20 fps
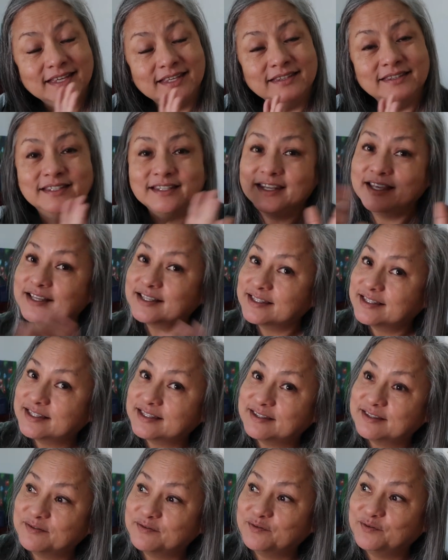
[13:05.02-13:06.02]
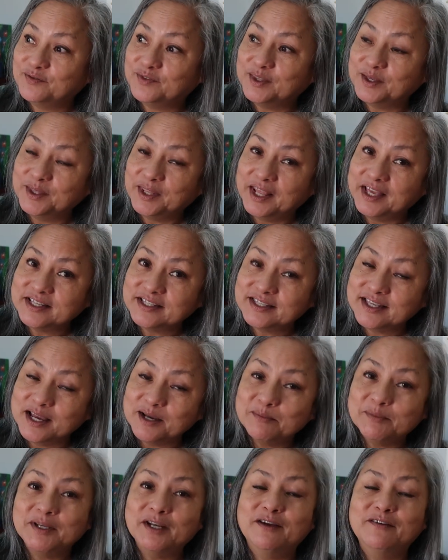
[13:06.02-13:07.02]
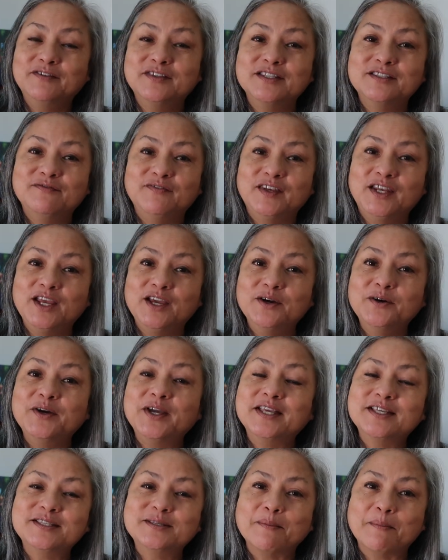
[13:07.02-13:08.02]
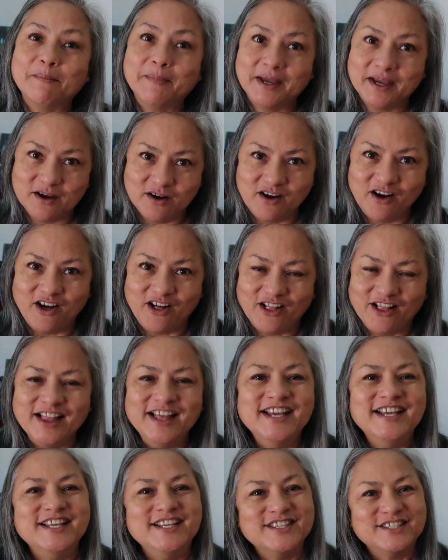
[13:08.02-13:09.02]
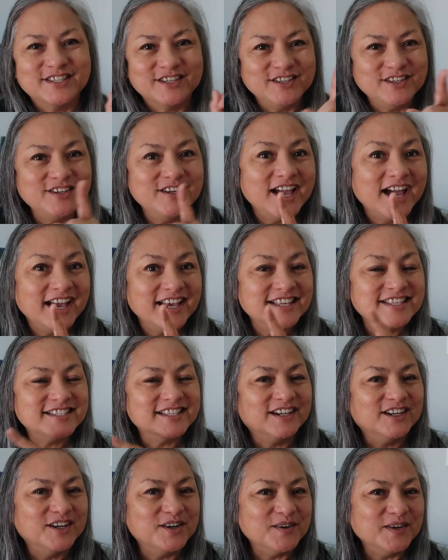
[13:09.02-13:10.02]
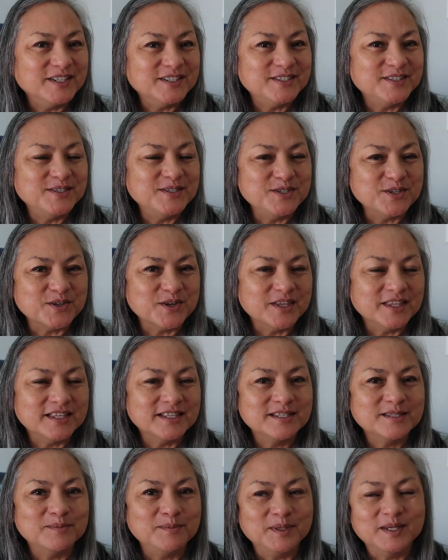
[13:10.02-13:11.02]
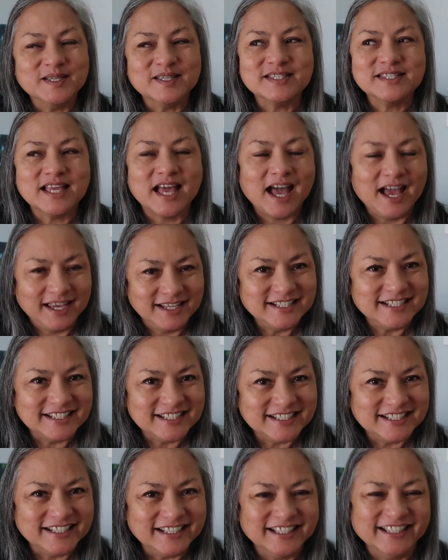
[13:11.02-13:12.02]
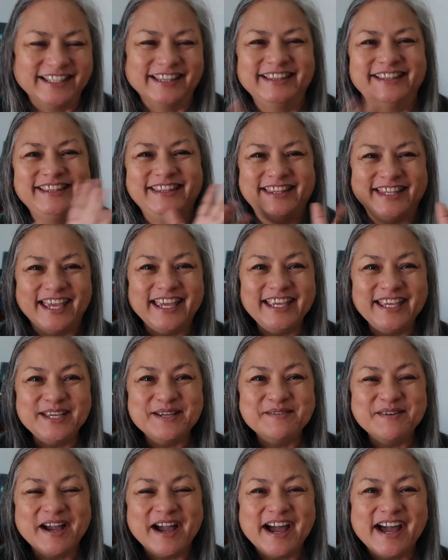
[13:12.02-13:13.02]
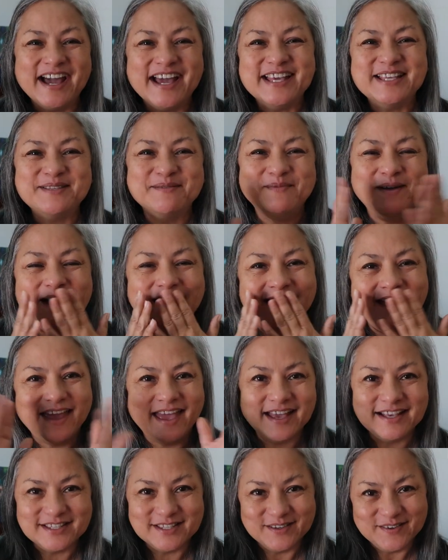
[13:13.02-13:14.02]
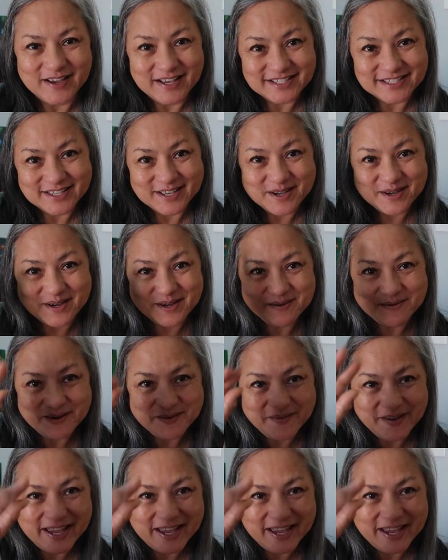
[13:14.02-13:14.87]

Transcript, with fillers: then the next the next segment of this video is my haul. So you guys are going to enjoy this because I did. Thank you guys. Bye. X O X O. Bye